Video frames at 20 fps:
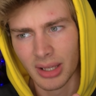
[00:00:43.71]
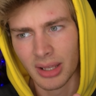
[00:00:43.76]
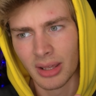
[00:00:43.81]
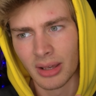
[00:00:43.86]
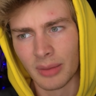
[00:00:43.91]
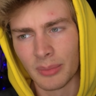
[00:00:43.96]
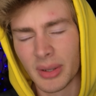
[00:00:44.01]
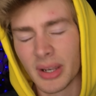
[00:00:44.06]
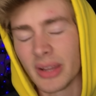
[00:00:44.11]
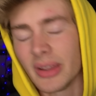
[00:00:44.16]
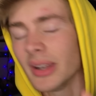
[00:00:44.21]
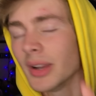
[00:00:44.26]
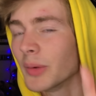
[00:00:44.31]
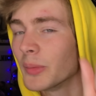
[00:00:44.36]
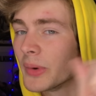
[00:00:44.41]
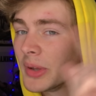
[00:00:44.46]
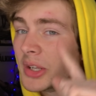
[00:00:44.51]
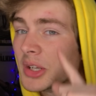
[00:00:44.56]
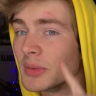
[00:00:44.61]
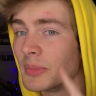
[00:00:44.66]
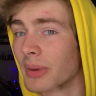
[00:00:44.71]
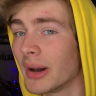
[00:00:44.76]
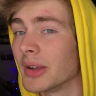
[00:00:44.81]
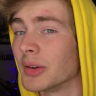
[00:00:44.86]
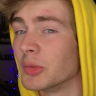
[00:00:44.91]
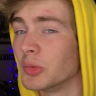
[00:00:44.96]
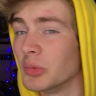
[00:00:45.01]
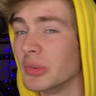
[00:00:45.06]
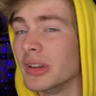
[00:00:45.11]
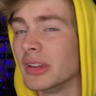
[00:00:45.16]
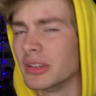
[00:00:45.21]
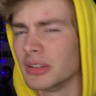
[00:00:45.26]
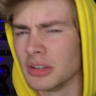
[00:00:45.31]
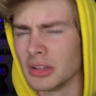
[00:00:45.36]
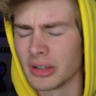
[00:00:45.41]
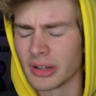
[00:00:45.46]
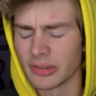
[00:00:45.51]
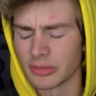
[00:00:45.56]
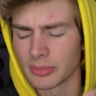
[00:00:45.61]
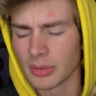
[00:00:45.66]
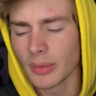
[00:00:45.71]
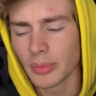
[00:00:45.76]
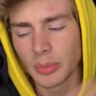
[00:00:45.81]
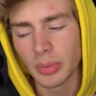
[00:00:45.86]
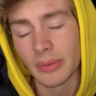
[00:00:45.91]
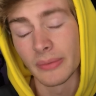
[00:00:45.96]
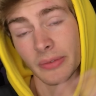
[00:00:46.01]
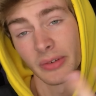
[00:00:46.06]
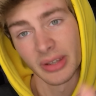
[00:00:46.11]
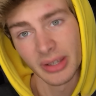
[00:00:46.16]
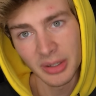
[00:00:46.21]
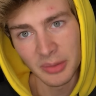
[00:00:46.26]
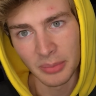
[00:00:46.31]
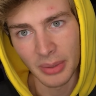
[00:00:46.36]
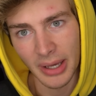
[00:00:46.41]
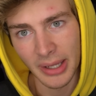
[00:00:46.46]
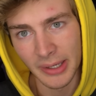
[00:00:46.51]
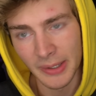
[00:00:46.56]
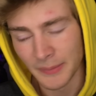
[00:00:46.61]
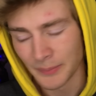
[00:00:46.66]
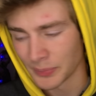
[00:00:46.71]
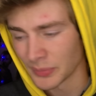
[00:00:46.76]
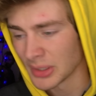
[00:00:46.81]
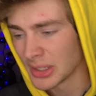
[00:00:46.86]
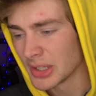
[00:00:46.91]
Um, and then I waited about a week, so you guys probably forget about it.